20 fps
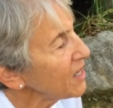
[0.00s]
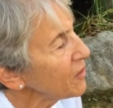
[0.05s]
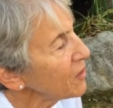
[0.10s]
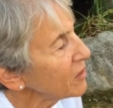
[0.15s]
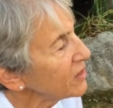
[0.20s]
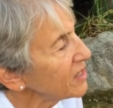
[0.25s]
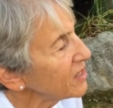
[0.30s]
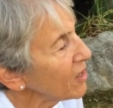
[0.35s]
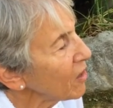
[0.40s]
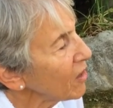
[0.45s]
either
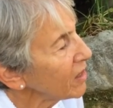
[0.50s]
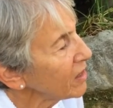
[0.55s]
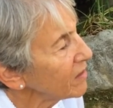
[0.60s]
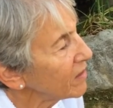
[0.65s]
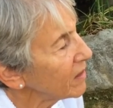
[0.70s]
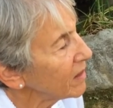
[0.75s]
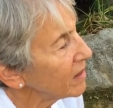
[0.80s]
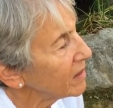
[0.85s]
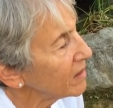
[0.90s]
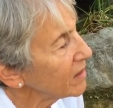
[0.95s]
start
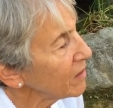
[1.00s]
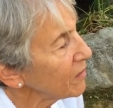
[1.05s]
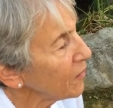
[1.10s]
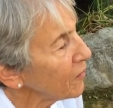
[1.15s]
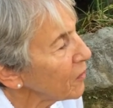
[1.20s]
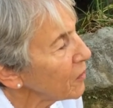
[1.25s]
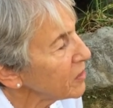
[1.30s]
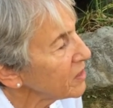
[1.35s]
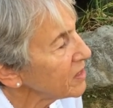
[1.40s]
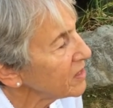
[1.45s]
the
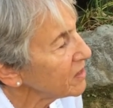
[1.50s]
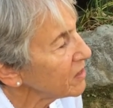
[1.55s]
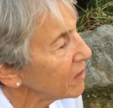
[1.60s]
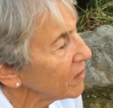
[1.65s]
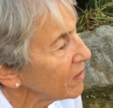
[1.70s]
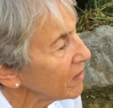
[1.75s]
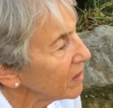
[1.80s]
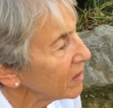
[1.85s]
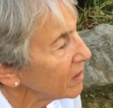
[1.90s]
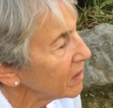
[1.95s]
first
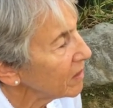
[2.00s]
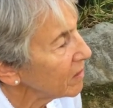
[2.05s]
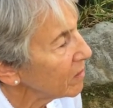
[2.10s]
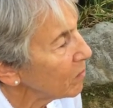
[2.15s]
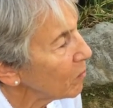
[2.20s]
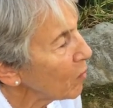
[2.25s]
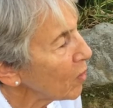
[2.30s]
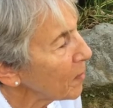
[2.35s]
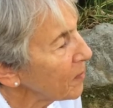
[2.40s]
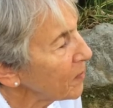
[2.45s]

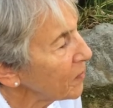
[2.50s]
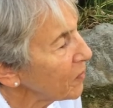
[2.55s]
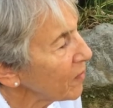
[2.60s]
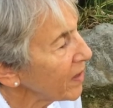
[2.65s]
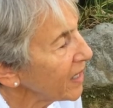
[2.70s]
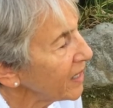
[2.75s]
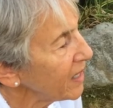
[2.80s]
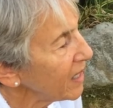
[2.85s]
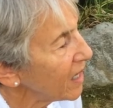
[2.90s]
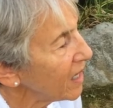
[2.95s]
warp
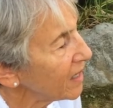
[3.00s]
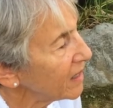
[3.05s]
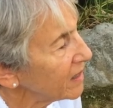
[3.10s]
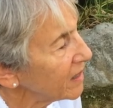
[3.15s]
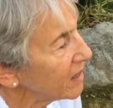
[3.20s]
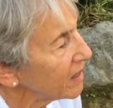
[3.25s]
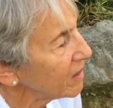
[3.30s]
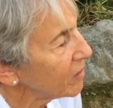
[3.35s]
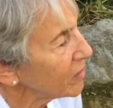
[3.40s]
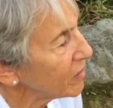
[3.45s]
thread
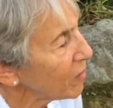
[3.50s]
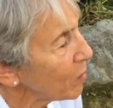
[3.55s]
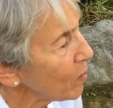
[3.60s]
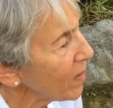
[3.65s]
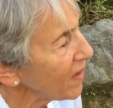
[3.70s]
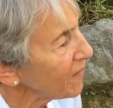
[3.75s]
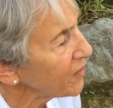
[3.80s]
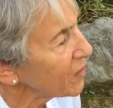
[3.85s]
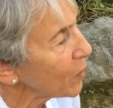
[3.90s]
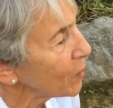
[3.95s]
or the
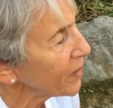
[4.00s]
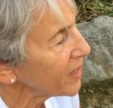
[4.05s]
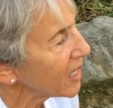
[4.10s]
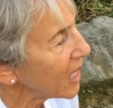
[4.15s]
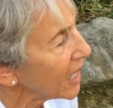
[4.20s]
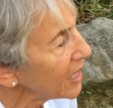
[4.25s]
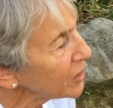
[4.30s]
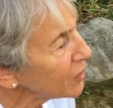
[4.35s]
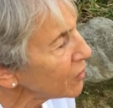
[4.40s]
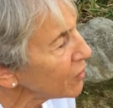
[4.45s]
weft going
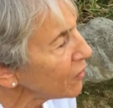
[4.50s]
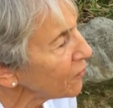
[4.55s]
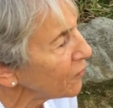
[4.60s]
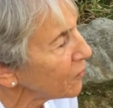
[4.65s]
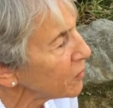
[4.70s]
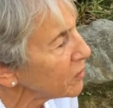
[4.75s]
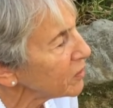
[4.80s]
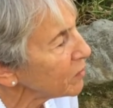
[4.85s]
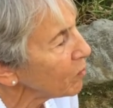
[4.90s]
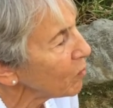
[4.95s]
under the
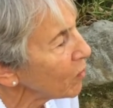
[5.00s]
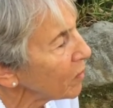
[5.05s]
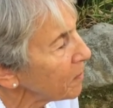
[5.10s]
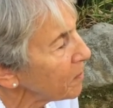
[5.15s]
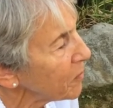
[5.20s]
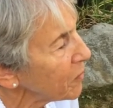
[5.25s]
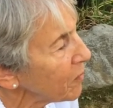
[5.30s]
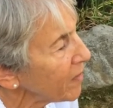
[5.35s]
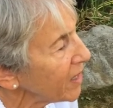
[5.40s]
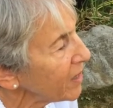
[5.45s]
first warp
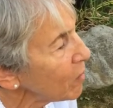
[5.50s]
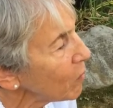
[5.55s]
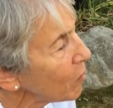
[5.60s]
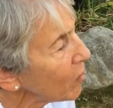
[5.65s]
thread,